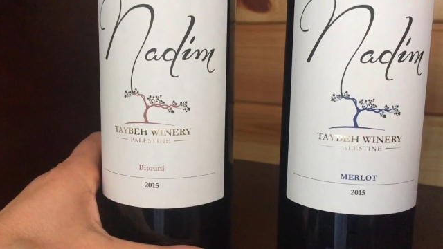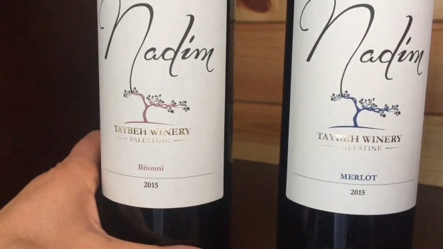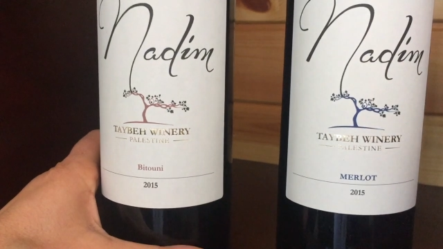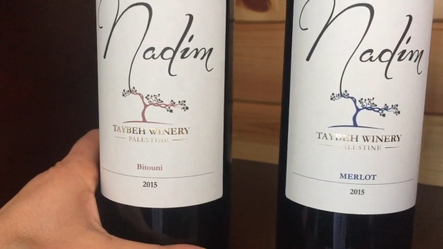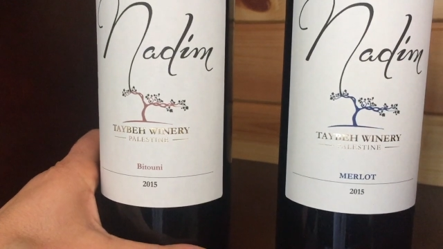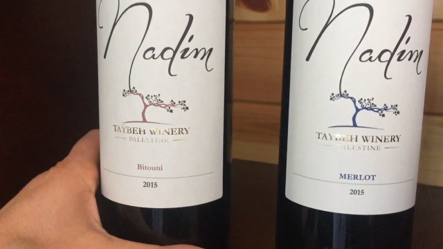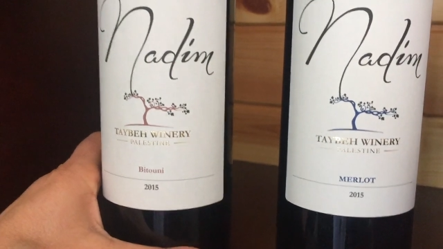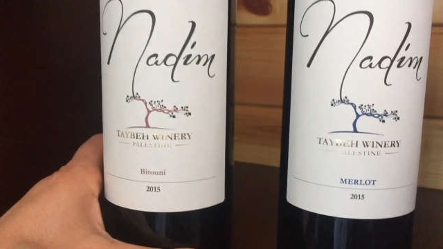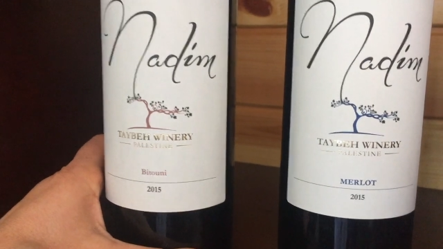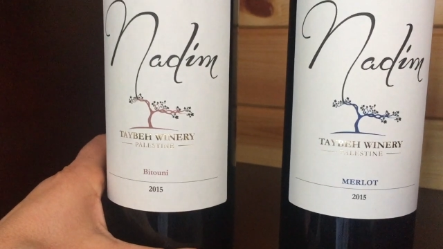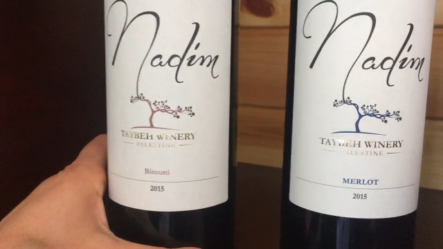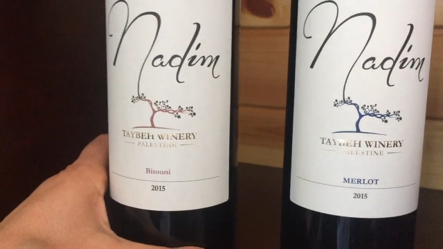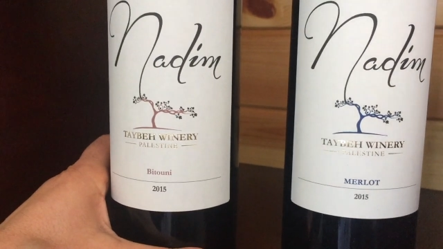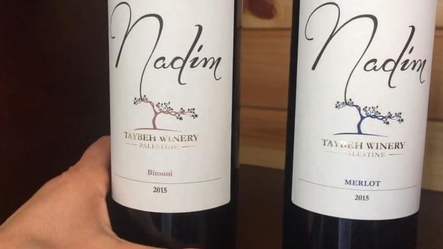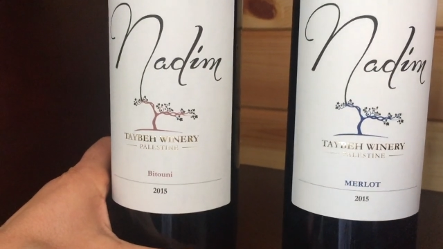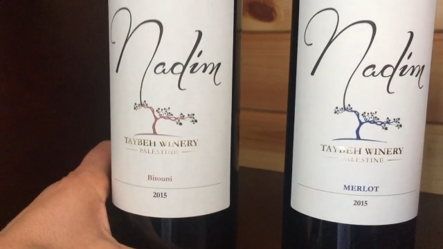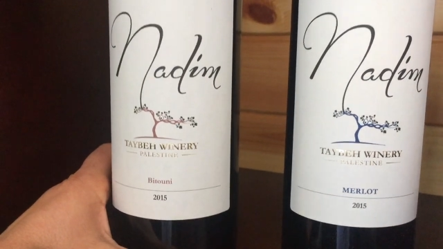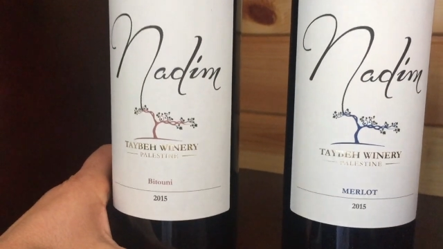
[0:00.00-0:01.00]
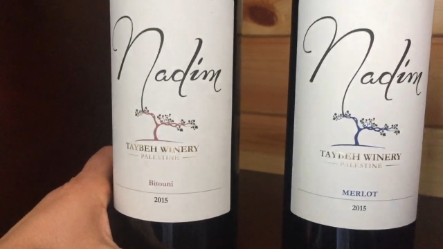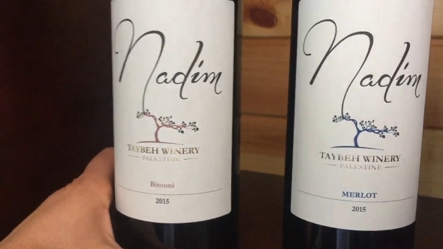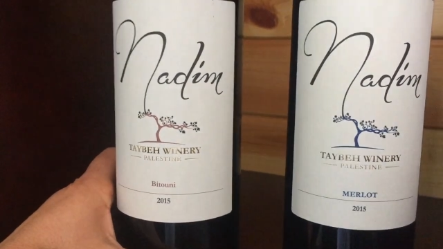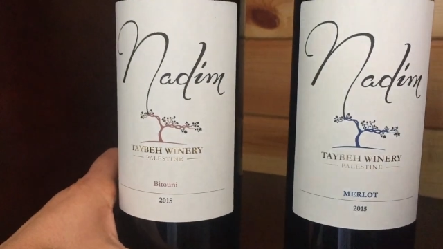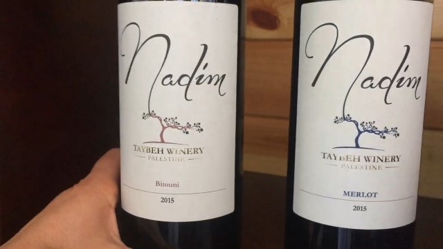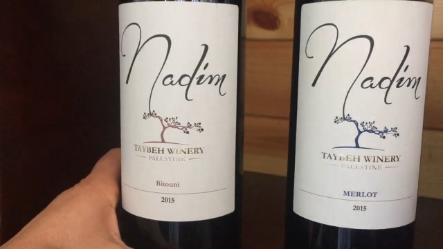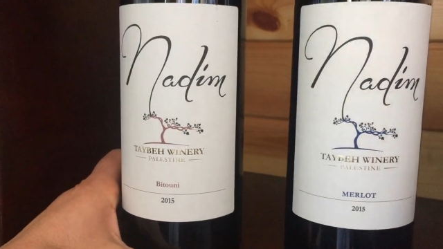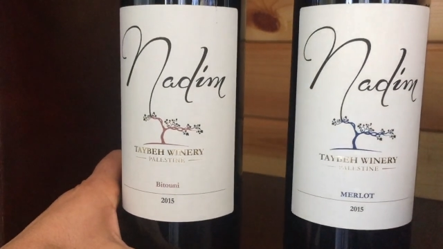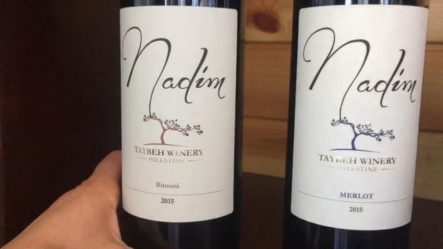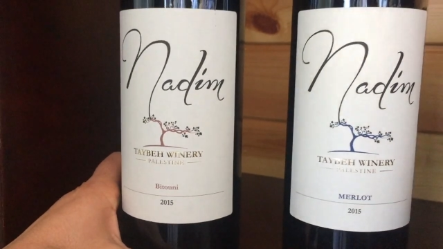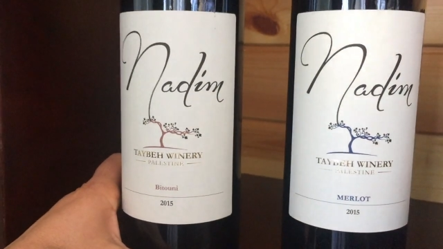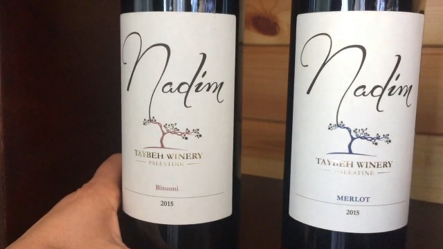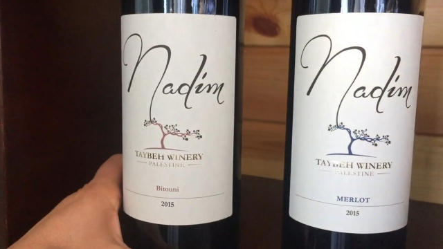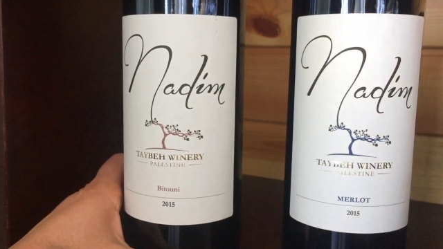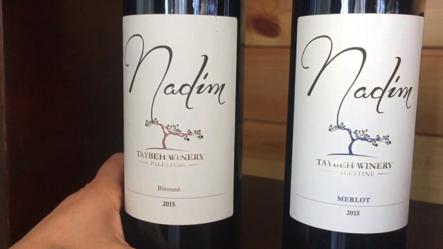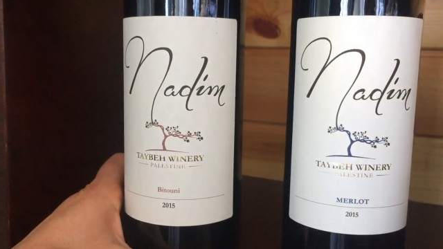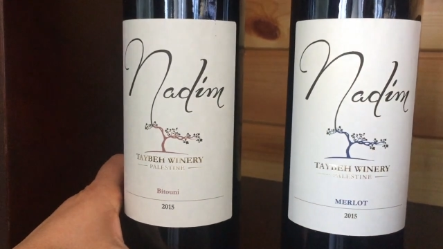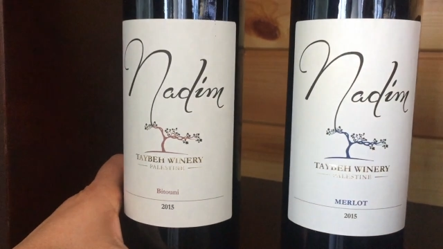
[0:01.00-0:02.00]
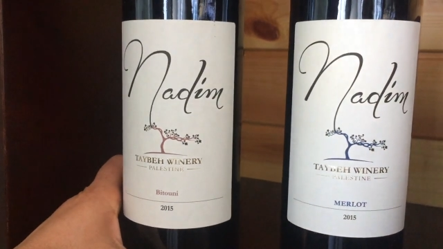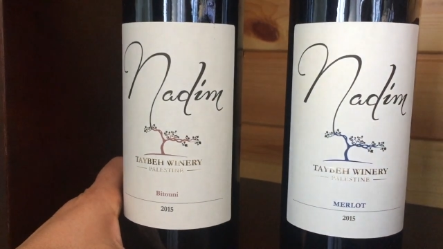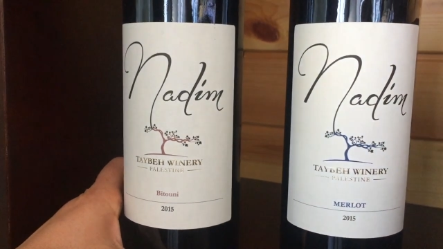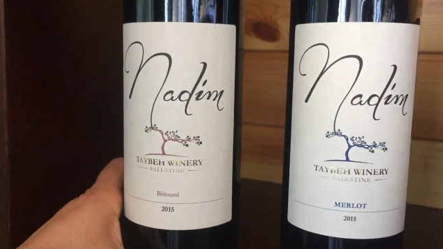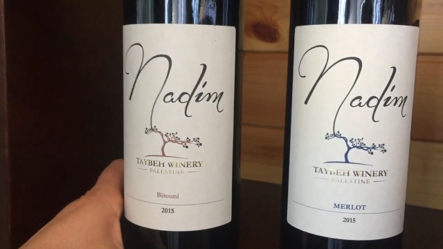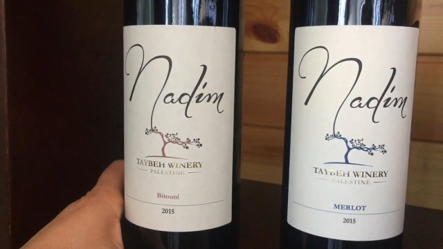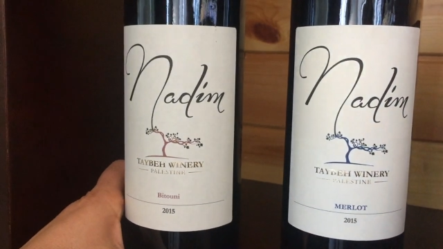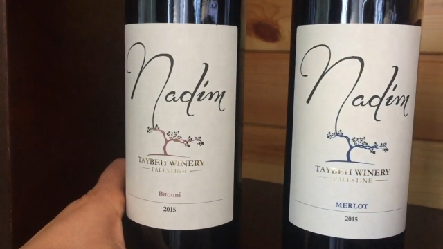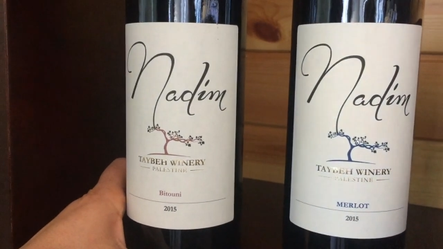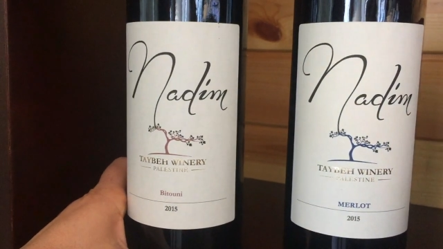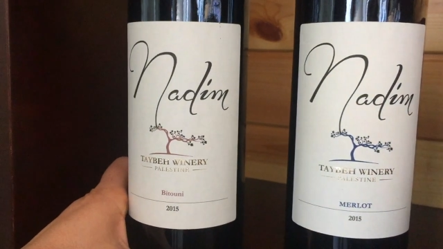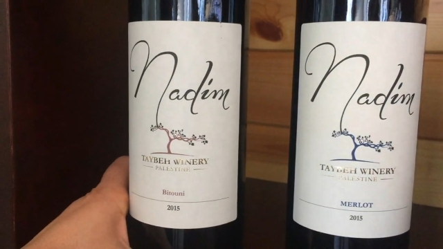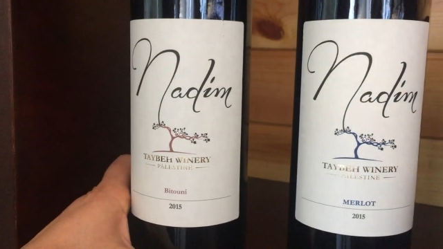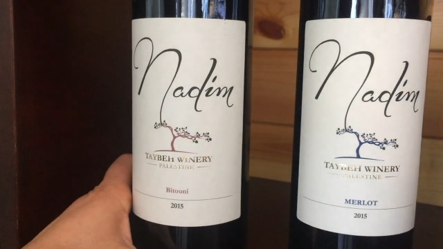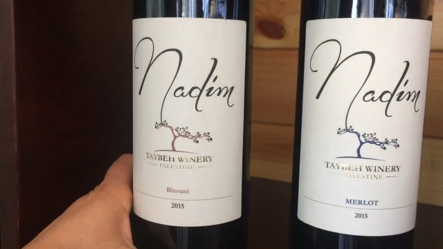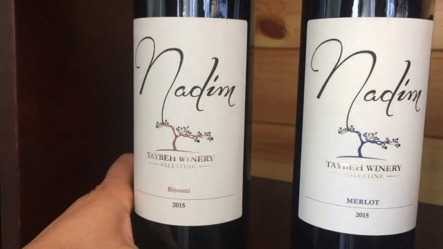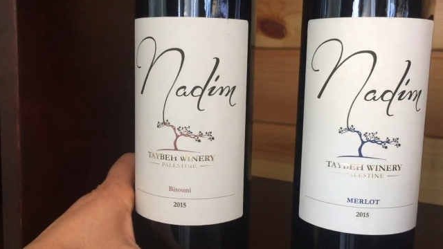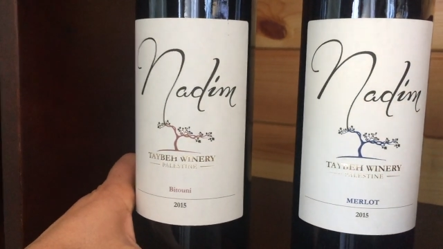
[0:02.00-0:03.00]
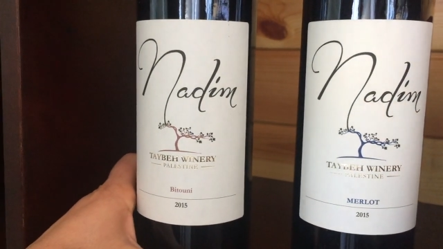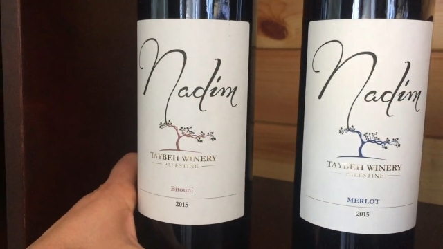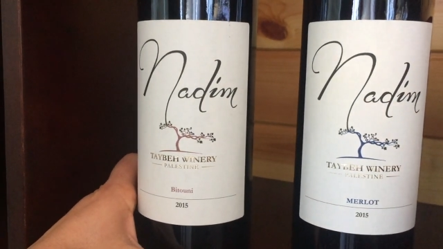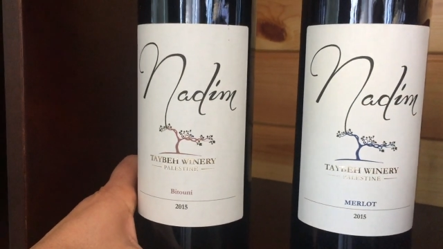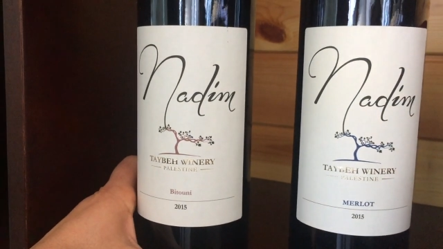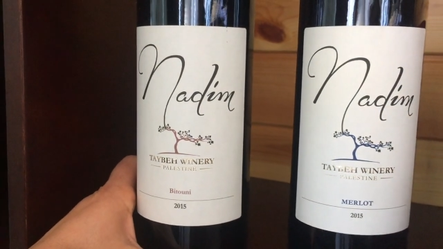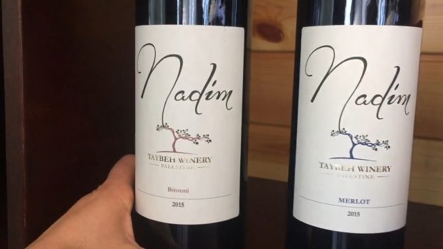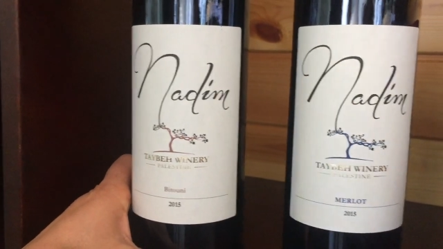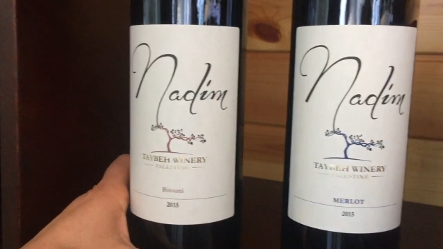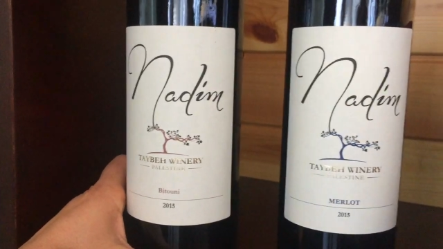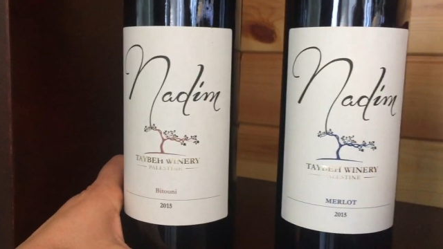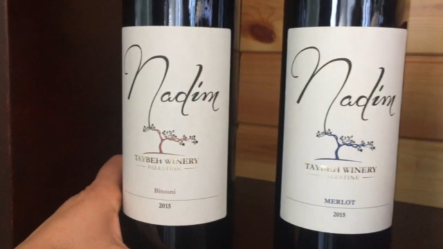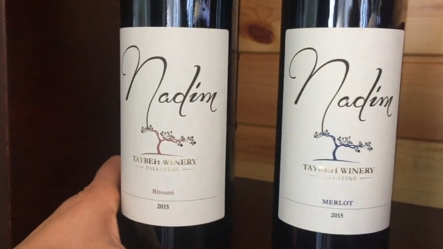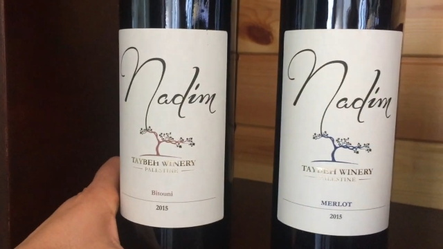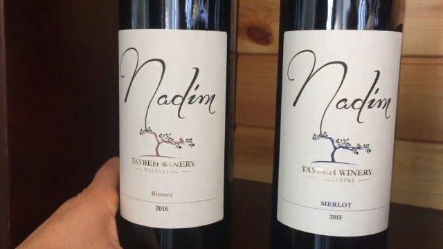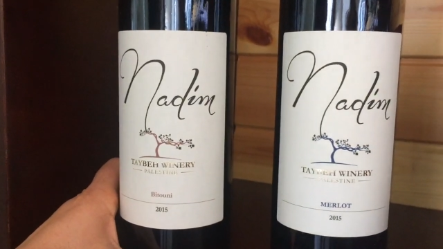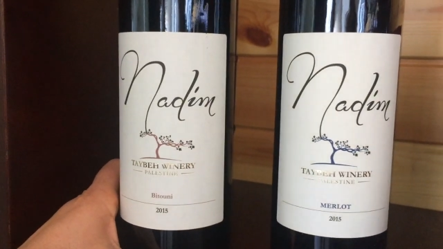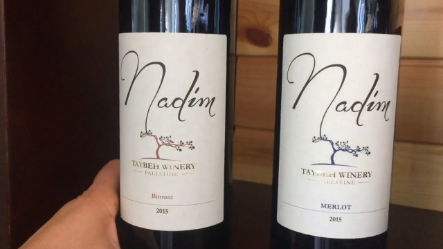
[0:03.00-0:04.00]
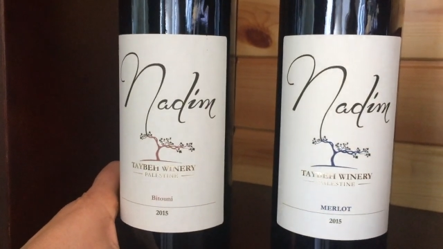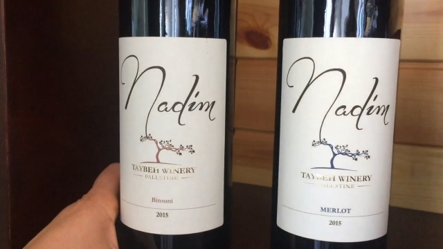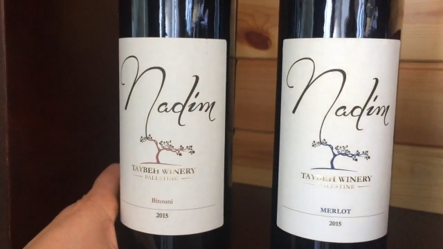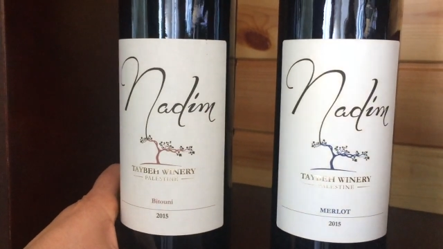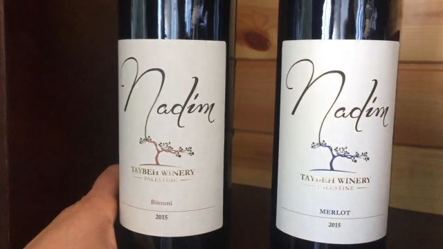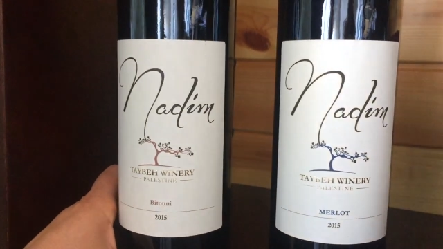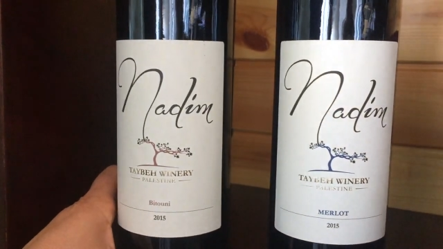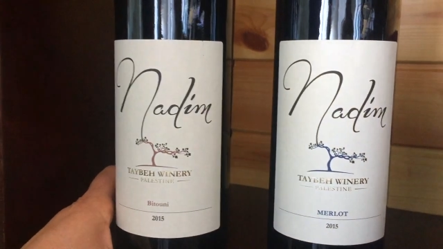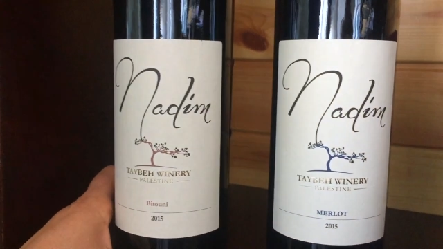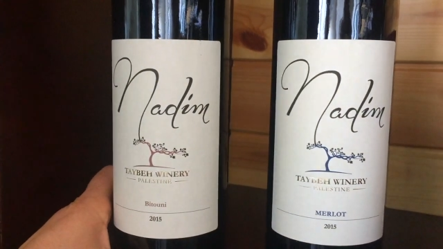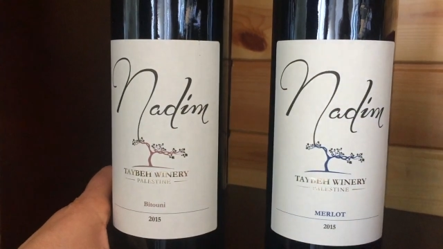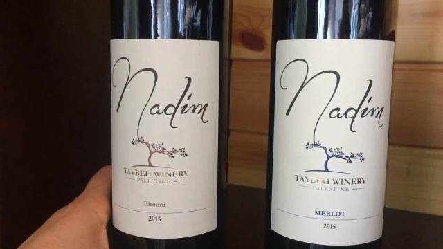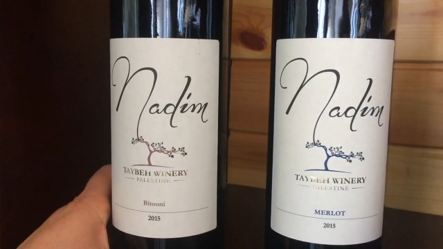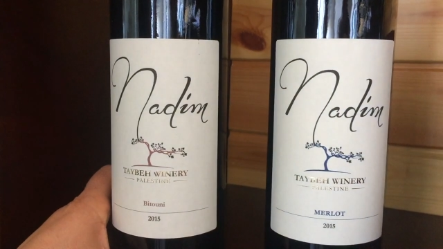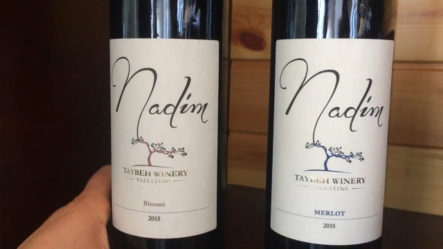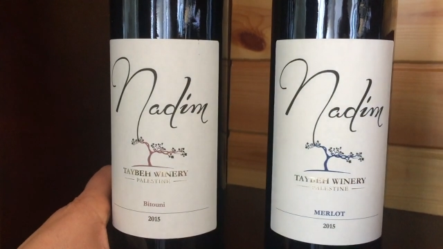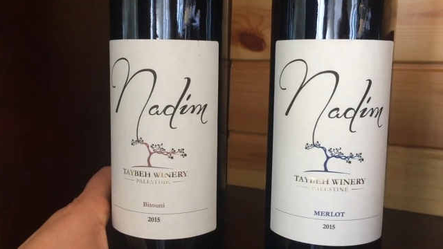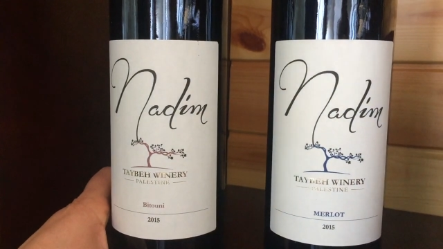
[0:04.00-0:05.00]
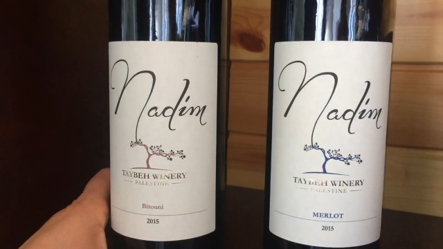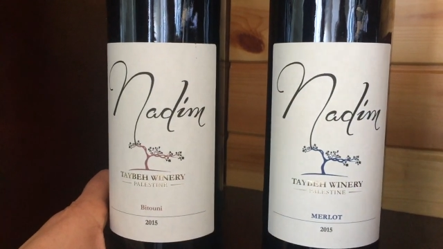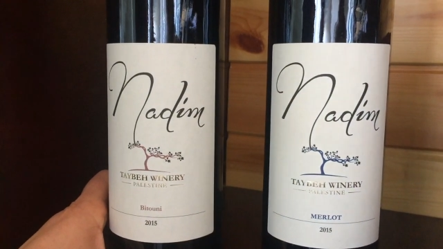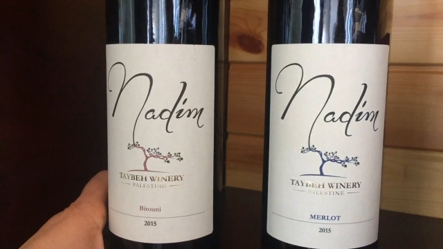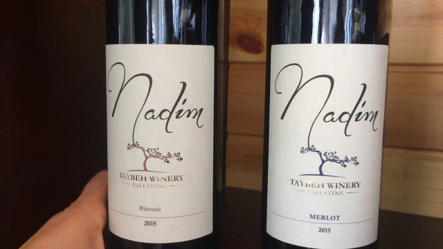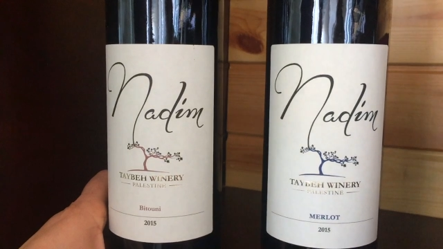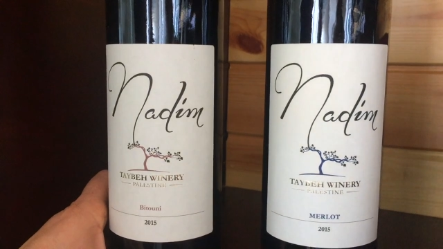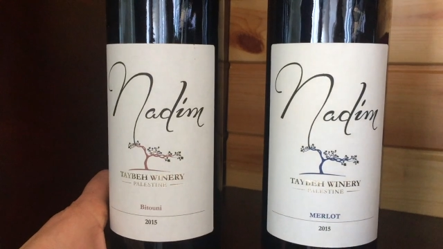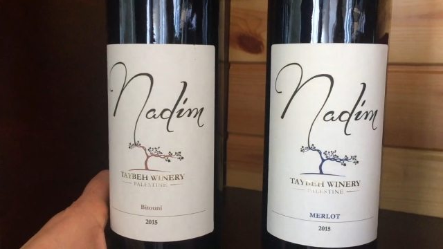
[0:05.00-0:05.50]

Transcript: Nobody's mouth can be seen.